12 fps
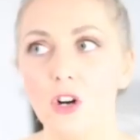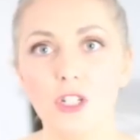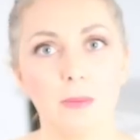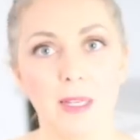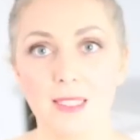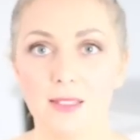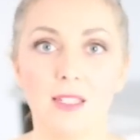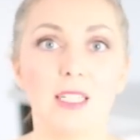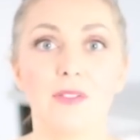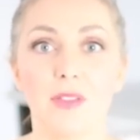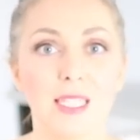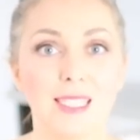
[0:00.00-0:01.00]
God, I'm
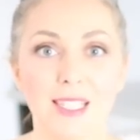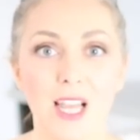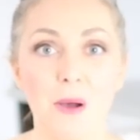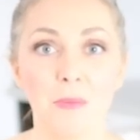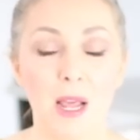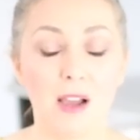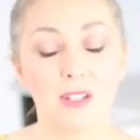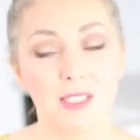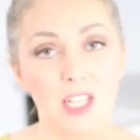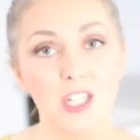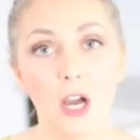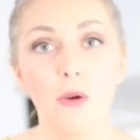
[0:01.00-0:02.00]
excited for this to come now because
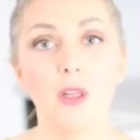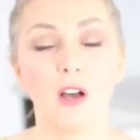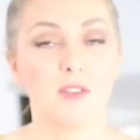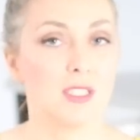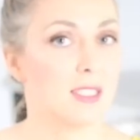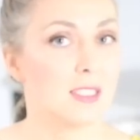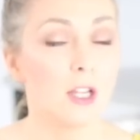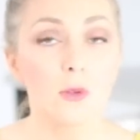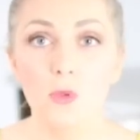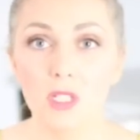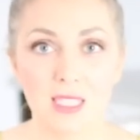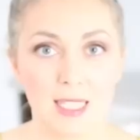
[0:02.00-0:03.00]
I know that I've done
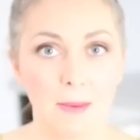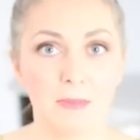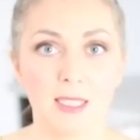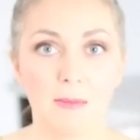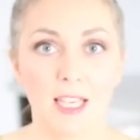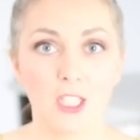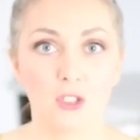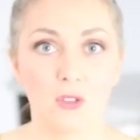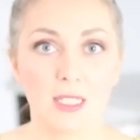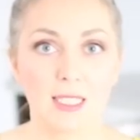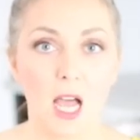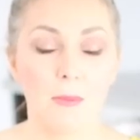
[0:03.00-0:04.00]
all the steps to make
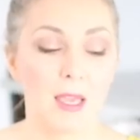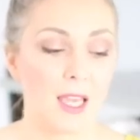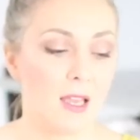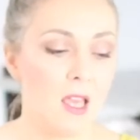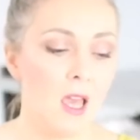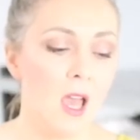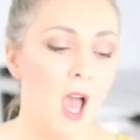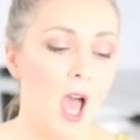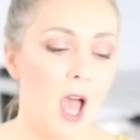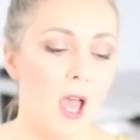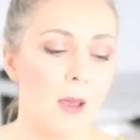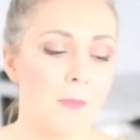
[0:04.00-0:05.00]
sure it's coming.
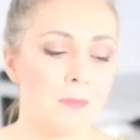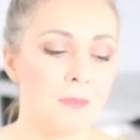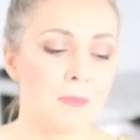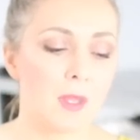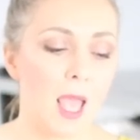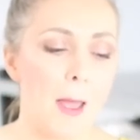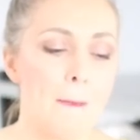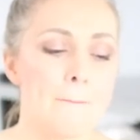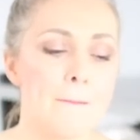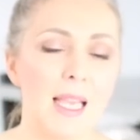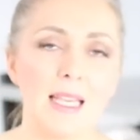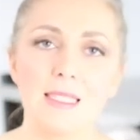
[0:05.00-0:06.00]
And
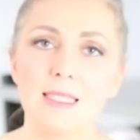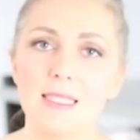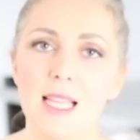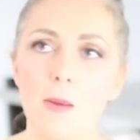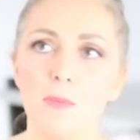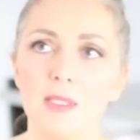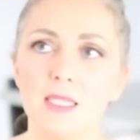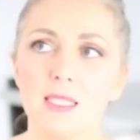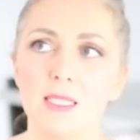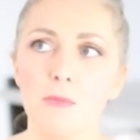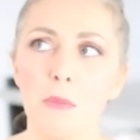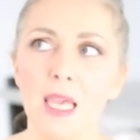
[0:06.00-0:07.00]
make steps
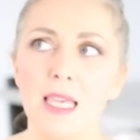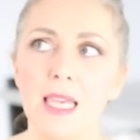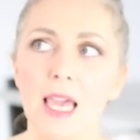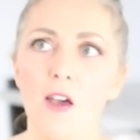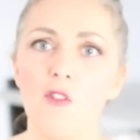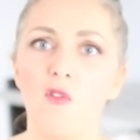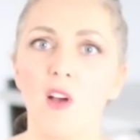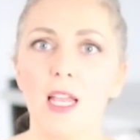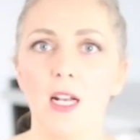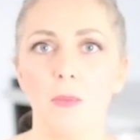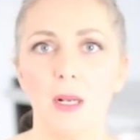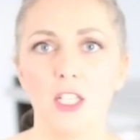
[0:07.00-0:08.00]
to make it
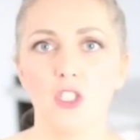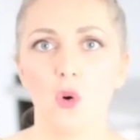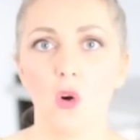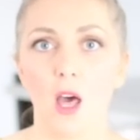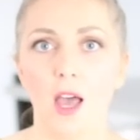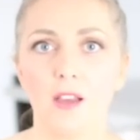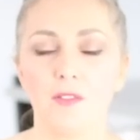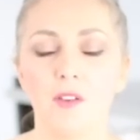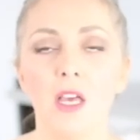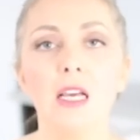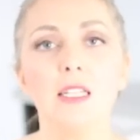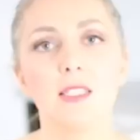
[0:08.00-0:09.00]
available in your life.
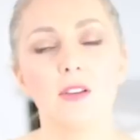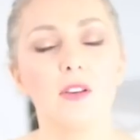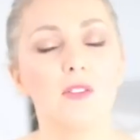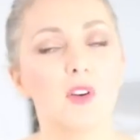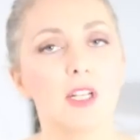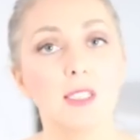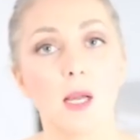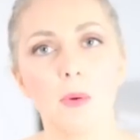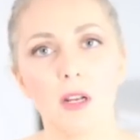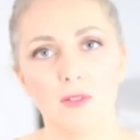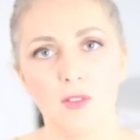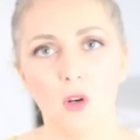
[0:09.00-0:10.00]
So for
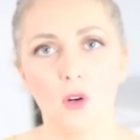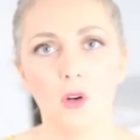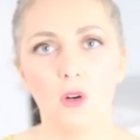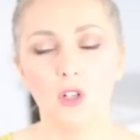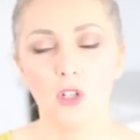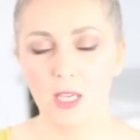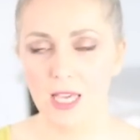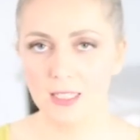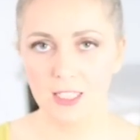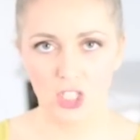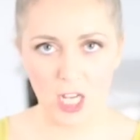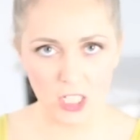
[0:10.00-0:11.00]
example, if you're looking
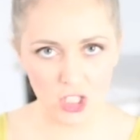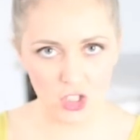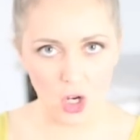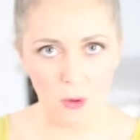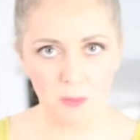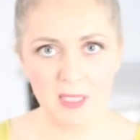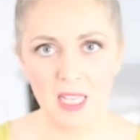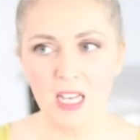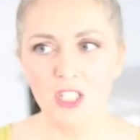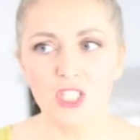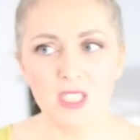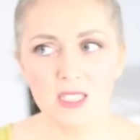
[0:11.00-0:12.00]
to change jobs,
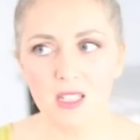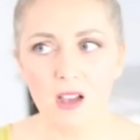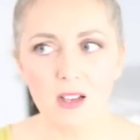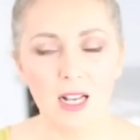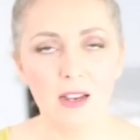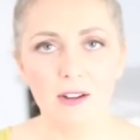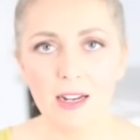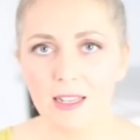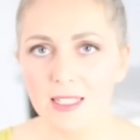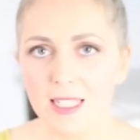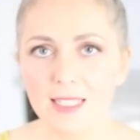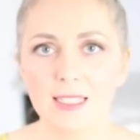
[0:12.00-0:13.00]
just start clearing
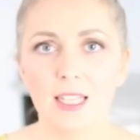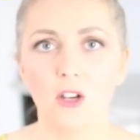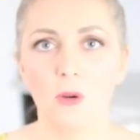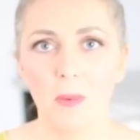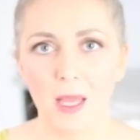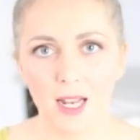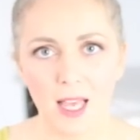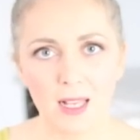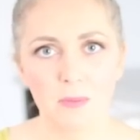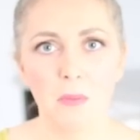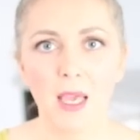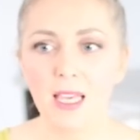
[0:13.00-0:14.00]
out your desk a little bit,
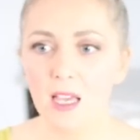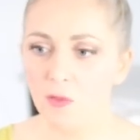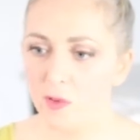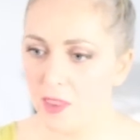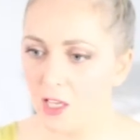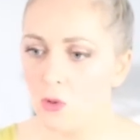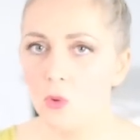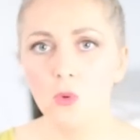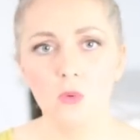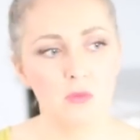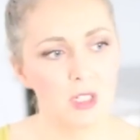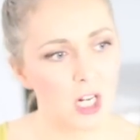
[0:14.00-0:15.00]
like make everything
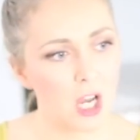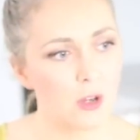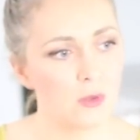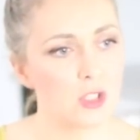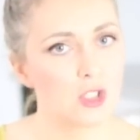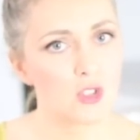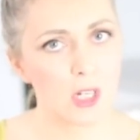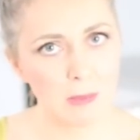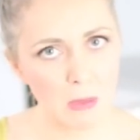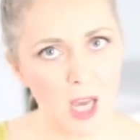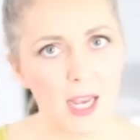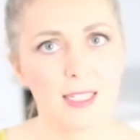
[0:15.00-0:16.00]
all, you know,
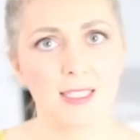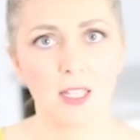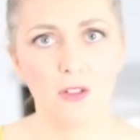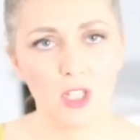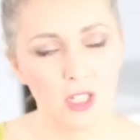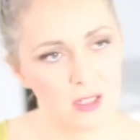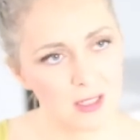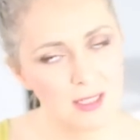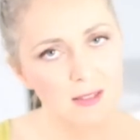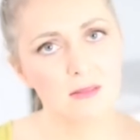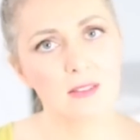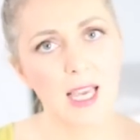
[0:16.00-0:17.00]
streamlined so that you can
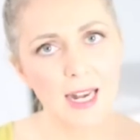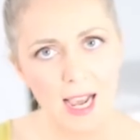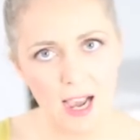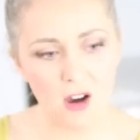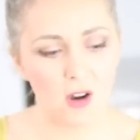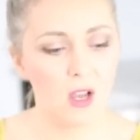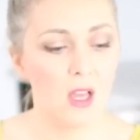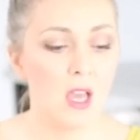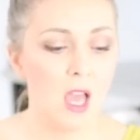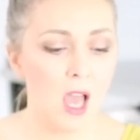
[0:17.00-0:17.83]
get out.